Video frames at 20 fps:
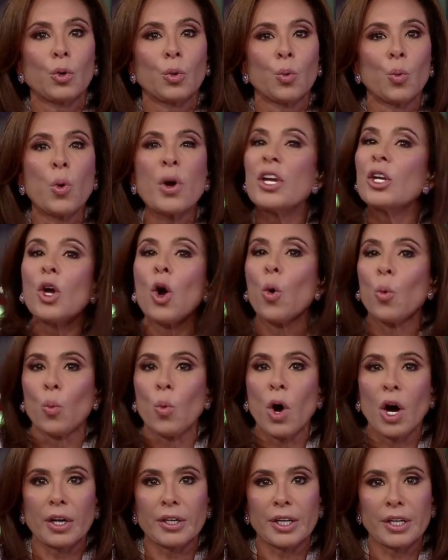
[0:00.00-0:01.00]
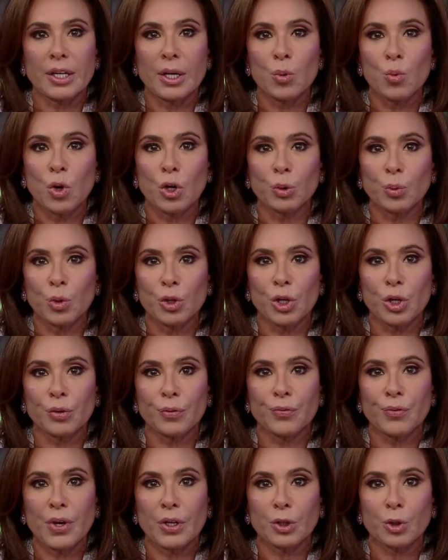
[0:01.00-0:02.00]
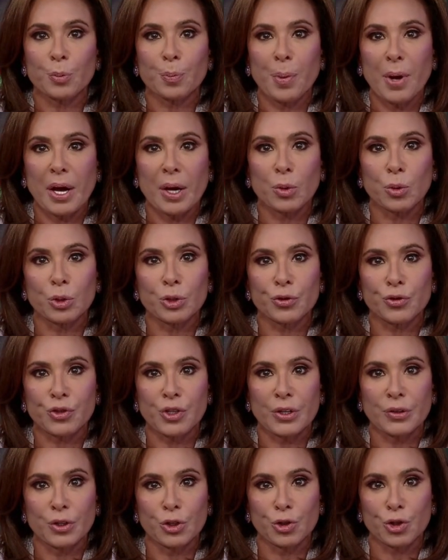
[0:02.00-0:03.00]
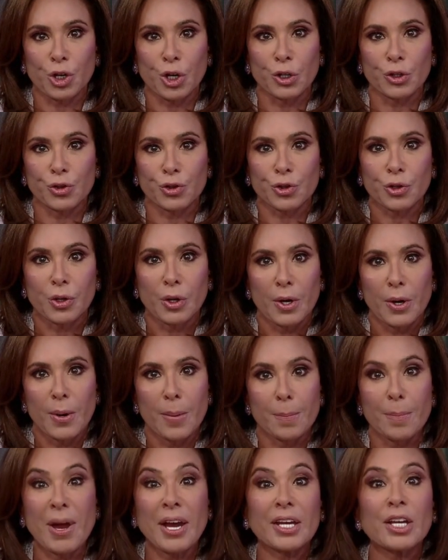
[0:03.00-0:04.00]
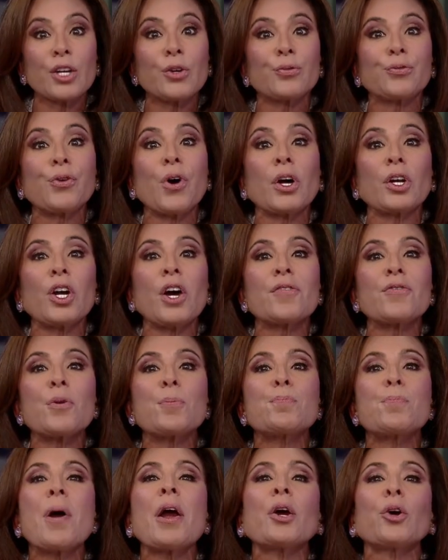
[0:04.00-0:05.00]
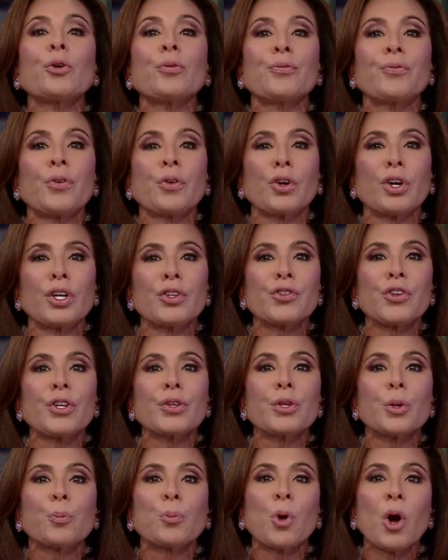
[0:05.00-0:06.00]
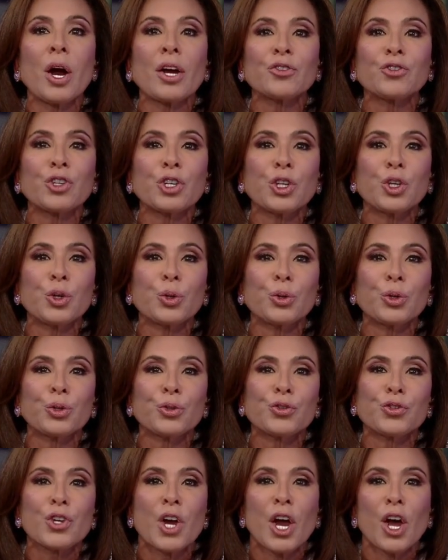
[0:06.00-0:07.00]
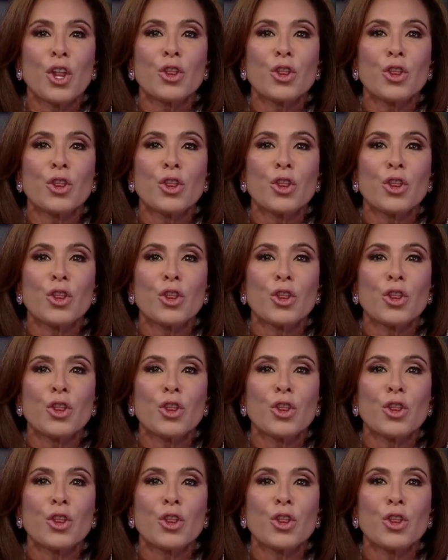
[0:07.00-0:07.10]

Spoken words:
We don't want anyone with unfettered powers, said the judge, making fun of and paraphrasing the prosecutors.